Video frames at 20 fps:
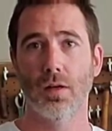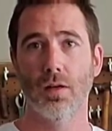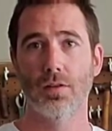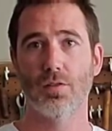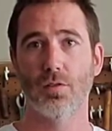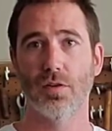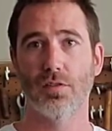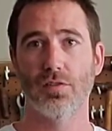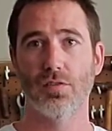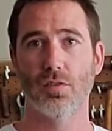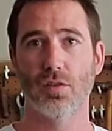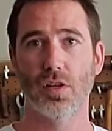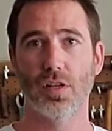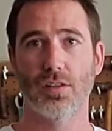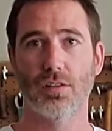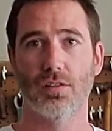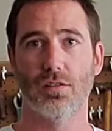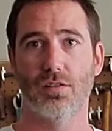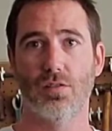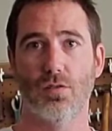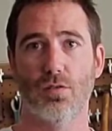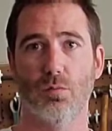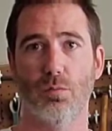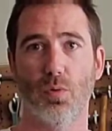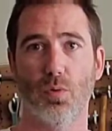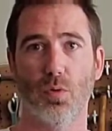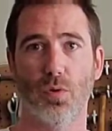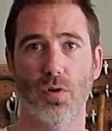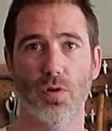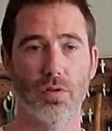So I've still got these 2
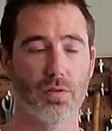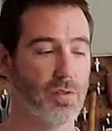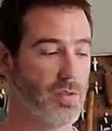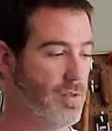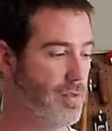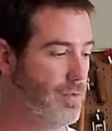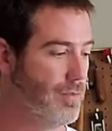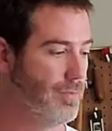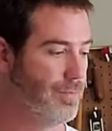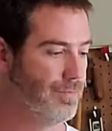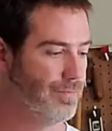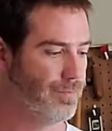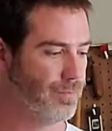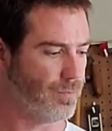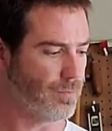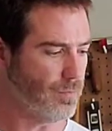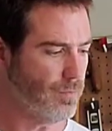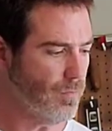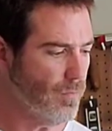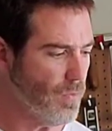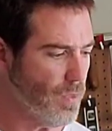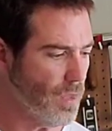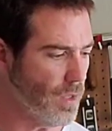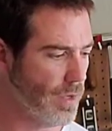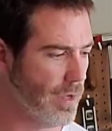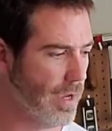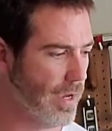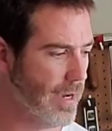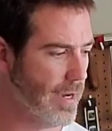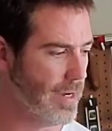boards,
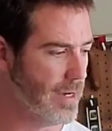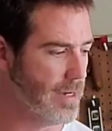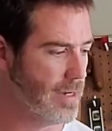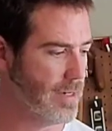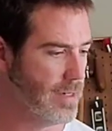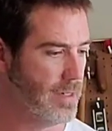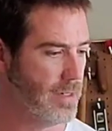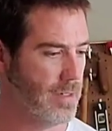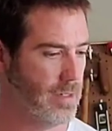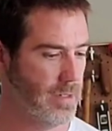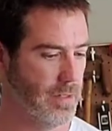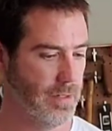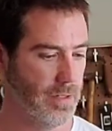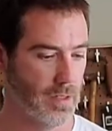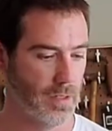and